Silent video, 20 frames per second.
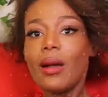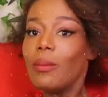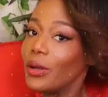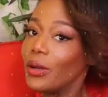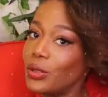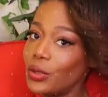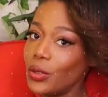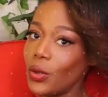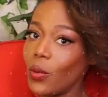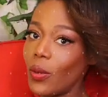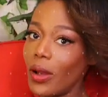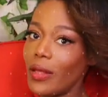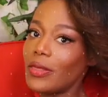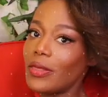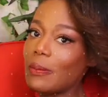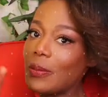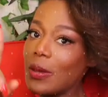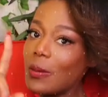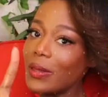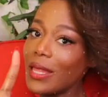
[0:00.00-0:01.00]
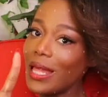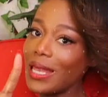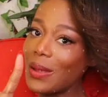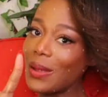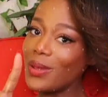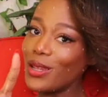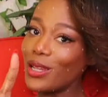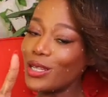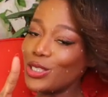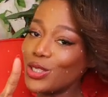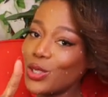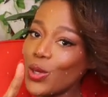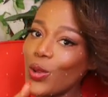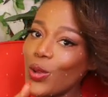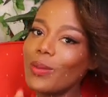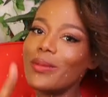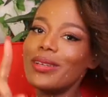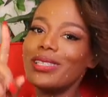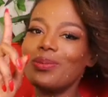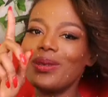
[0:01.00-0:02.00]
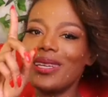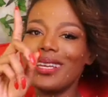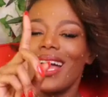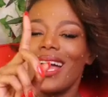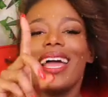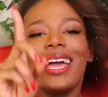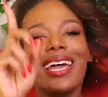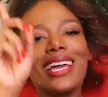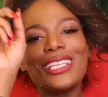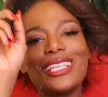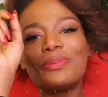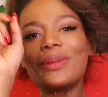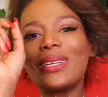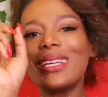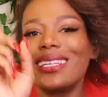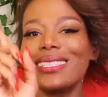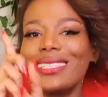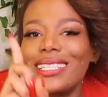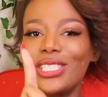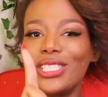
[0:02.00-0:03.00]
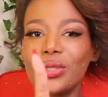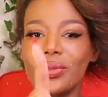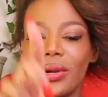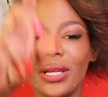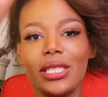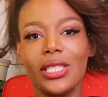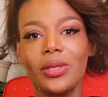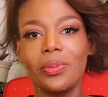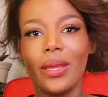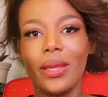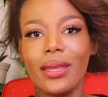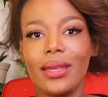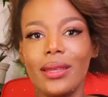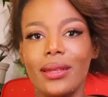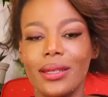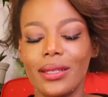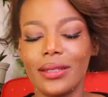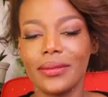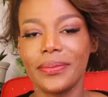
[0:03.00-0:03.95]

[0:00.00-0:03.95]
But you know what? The people that let me control them is because they trust me.